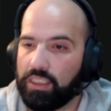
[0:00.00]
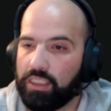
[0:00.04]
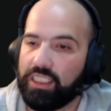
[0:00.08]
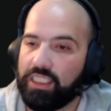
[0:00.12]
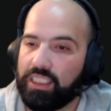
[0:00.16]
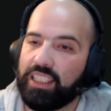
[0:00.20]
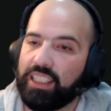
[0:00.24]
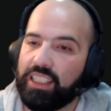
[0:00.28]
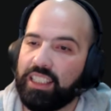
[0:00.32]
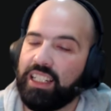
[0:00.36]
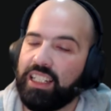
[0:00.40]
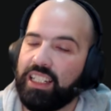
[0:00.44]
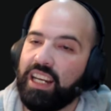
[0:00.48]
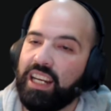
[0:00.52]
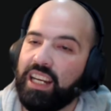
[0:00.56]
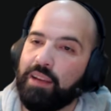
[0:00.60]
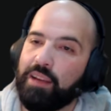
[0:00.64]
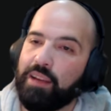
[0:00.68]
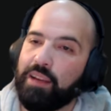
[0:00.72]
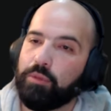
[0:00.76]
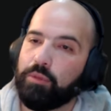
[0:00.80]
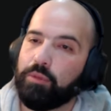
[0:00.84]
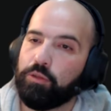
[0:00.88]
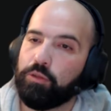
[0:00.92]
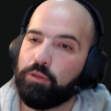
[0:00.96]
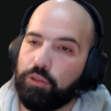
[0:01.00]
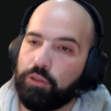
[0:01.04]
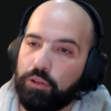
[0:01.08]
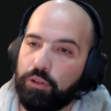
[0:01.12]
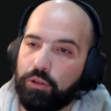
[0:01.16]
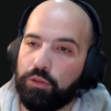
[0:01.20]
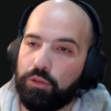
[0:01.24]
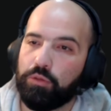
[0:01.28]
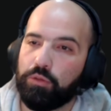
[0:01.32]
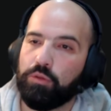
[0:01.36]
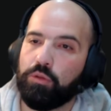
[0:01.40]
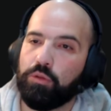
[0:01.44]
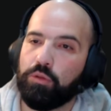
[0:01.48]
that enables
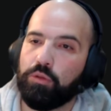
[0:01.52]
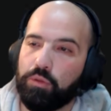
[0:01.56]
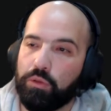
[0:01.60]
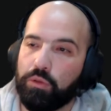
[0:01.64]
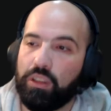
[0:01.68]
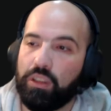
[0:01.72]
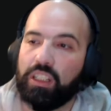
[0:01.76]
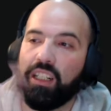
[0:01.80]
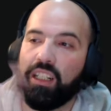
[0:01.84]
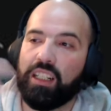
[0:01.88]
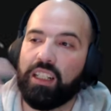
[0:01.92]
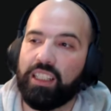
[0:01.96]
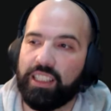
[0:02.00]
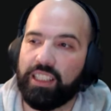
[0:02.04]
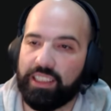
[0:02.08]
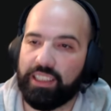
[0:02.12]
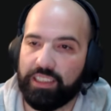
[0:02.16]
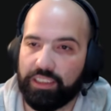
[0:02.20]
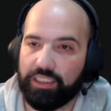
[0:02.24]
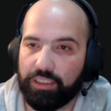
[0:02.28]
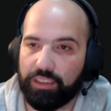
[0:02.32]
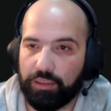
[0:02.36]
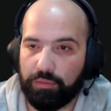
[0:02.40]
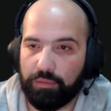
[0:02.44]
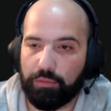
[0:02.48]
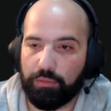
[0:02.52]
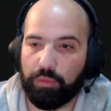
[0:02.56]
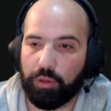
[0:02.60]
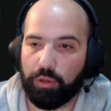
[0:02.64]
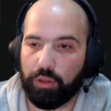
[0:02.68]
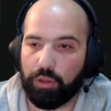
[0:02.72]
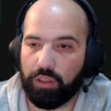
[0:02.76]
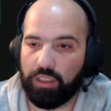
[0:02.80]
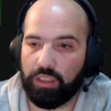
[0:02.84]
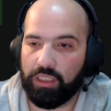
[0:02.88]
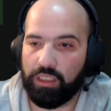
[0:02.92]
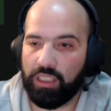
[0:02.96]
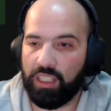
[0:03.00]
you to learn
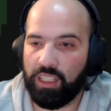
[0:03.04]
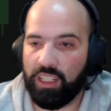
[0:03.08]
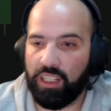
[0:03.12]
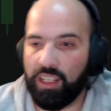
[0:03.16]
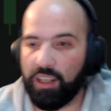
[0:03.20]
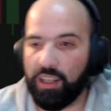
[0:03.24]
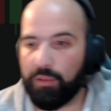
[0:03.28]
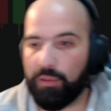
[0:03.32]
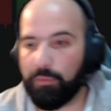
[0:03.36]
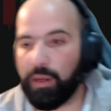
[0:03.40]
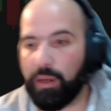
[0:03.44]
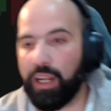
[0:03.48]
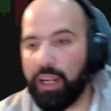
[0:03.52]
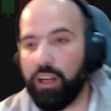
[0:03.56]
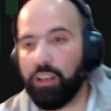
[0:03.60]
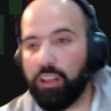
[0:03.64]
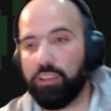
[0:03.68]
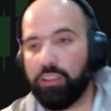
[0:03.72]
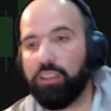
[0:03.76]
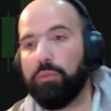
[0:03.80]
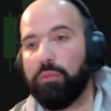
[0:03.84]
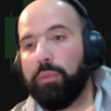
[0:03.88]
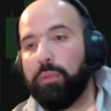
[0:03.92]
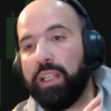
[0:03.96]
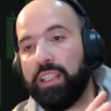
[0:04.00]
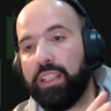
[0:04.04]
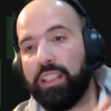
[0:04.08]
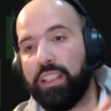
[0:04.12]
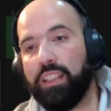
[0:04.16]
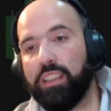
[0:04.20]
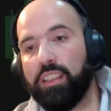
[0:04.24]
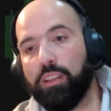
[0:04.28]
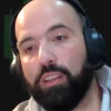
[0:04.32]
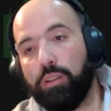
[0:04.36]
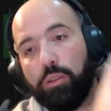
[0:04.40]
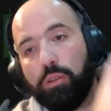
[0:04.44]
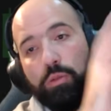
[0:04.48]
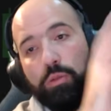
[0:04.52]
more by automating
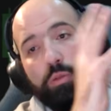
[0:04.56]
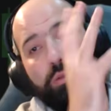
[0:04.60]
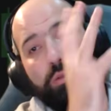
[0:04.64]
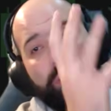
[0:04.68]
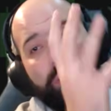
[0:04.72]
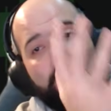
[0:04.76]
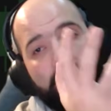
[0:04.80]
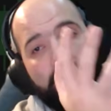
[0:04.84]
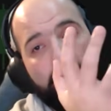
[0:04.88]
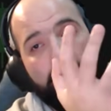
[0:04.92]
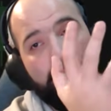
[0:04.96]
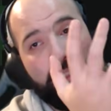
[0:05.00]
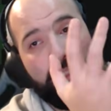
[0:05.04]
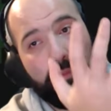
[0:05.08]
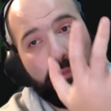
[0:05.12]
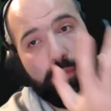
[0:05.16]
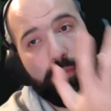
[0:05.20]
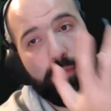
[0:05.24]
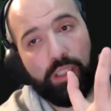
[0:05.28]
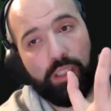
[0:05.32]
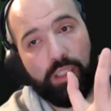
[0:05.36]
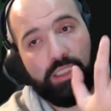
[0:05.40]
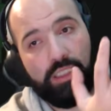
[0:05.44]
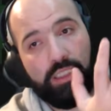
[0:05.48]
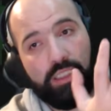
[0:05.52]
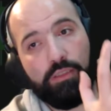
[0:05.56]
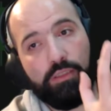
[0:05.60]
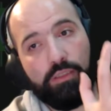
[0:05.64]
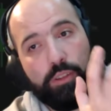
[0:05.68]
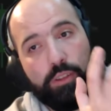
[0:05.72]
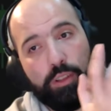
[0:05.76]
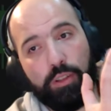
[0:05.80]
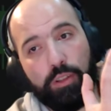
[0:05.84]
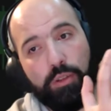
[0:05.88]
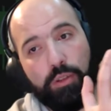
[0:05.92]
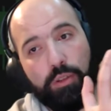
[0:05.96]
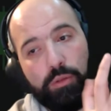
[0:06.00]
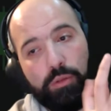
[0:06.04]
the whole trading process for
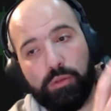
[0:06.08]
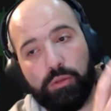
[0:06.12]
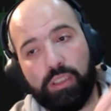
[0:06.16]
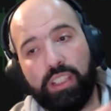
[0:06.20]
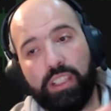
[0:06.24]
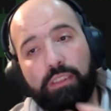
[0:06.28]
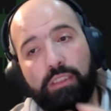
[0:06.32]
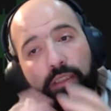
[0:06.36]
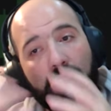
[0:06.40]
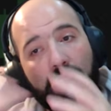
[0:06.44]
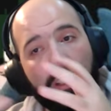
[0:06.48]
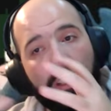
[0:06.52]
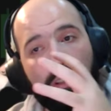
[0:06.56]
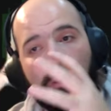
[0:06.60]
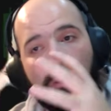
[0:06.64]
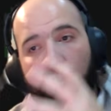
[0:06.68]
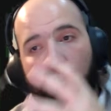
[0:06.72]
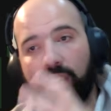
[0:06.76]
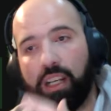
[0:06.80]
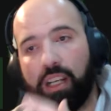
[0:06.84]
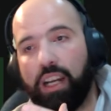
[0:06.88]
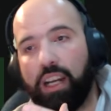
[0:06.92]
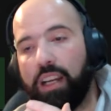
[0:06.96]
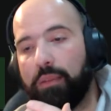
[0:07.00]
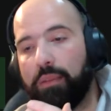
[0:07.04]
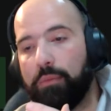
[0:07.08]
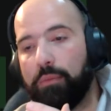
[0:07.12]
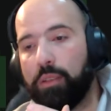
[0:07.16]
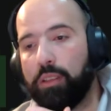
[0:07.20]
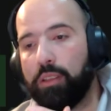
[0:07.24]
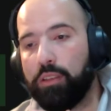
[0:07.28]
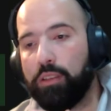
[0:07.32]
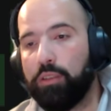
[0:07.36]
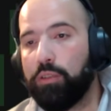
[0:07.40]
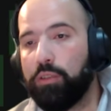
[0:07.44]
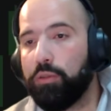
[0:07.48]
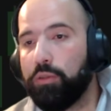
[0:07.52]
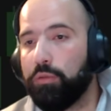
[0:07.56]
you, giving you time
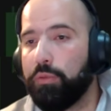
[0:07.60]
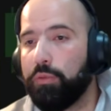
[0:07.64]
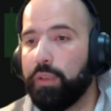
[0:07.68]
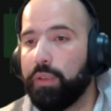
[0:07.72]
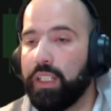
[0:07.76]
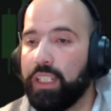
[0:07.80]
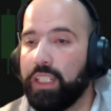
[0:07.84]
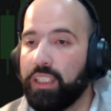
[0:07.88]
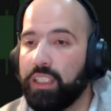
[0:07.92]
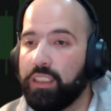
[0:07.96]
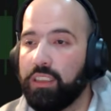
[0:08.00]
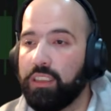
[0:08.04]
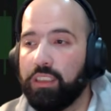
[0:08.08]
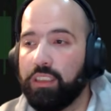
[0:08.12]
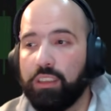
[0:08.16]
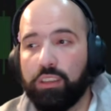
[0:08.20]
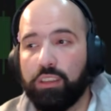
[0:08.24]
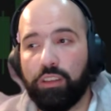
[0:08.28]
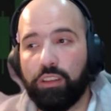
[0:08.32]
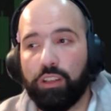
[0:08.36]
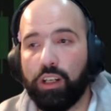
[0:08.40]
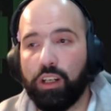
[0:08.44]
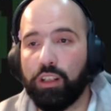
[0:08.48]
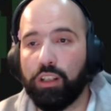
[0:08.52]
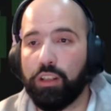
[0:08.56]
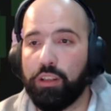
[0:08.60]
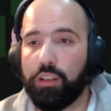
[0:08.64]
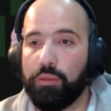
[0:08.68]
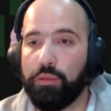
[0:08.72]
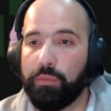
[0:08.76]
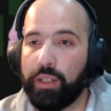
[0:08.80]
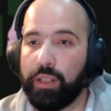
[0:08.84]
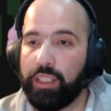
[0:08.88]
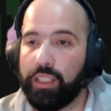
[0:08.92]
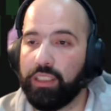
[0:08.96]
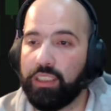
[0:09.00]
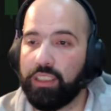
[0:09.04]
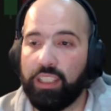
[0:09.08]
to read,
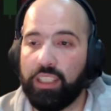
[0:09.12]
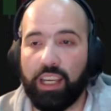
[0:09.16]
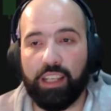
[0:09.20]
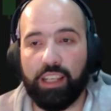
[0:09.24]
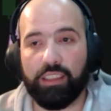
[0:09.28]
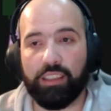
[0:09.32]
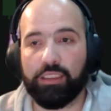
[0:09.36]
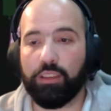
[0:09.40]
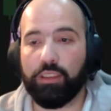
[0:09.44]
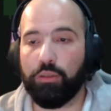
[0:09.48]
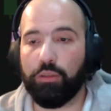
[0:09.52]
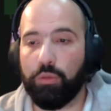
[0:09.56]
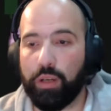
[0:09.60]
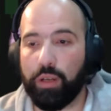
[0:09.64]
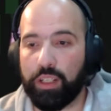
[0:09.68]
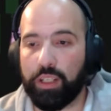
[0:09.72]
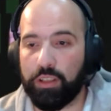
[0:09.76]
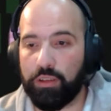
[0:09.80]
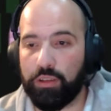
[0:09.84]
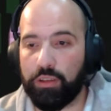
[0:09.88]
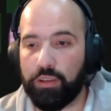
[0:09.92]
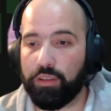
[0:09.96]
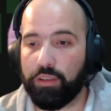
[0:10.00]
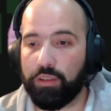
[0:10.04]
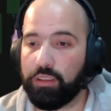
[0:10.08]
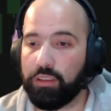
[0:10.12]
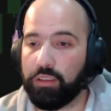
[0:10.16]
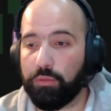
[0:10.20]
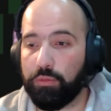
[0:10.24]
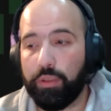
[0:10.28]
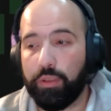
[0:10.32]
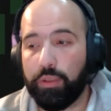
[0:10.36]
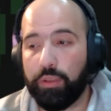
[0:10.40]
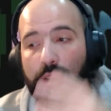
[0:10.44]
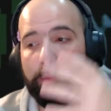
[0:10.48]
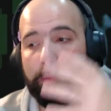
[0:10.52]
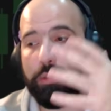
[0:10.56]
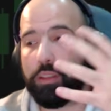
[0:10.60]
document, ask questions,
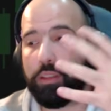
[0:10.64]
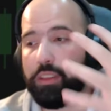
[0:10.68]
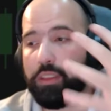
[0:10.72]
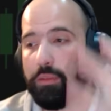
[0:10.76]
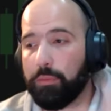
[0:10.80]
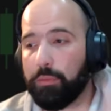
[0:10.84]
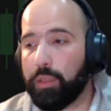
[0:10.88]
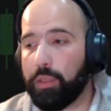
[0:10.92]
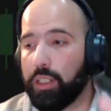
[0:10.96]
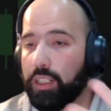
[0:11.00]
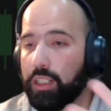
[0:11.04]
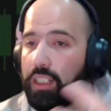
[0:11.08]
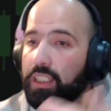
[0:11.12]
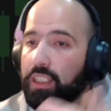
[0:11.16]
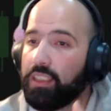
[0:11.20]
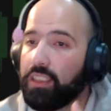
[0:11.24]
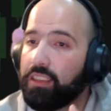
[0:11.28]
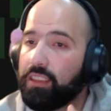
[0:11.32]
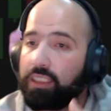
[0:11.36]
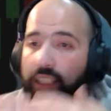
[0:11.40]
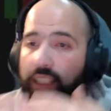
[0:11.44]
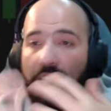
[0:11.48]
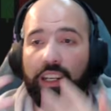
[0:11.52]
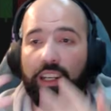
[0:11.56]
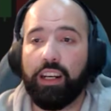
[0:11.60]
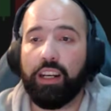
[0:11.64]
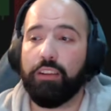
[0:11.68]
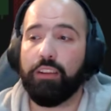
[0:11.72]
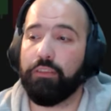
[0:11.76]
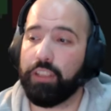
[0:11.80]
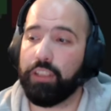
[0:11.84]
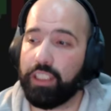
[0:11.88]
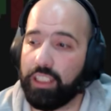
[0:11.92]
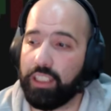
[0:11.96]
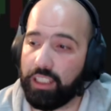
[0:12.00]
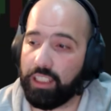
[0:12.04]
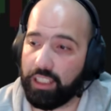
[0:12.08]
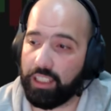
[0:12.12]
read up on the markets, and
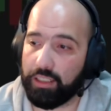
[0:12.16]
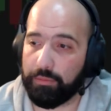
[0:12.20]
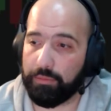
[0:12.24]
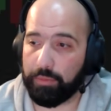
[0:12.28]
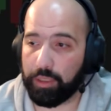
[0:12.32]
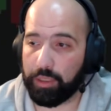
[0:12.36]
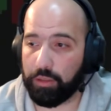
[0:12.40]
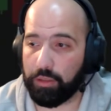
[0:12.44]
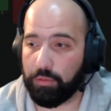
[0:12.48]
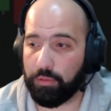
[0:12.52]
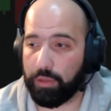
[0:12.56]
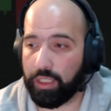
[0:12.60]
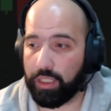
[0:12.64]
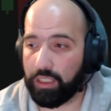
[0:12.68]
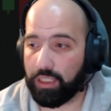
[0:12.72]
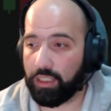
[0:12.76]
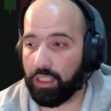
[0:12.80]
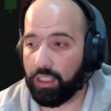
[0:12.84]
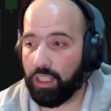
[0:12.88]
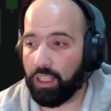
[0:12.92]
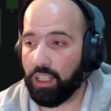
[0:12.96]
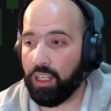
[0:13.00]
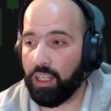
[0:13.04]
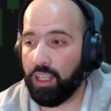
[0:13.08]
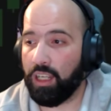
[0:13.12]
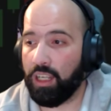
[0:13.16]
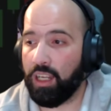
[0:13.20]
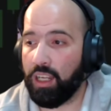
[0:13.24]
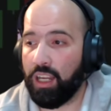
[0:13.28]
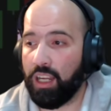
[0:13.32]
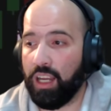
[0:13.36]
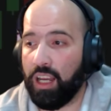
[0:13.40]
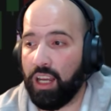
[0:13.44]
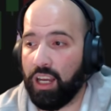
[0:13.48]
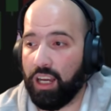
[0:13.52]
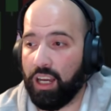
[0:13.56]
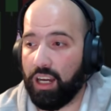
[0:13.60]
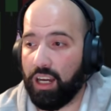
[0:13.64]
everything in between.
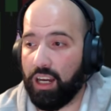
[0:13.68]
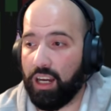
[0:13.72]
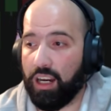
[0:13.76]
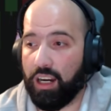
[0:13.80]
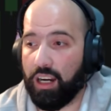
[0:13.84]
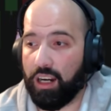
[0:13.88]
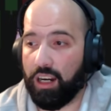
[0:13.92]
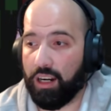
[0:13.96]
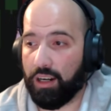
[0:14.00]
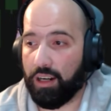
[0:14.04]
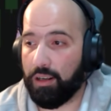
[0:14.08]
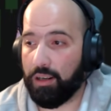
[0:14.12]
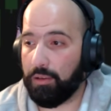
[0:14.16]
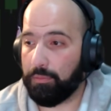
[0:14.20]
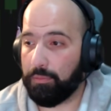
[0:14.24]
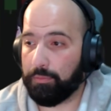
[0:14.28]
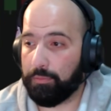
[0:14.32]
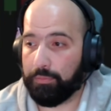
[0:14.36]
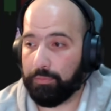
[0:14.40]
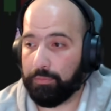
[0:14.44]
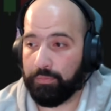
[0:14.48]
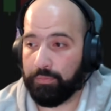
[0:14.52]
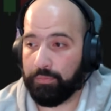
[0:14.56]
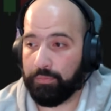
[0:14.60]
Um,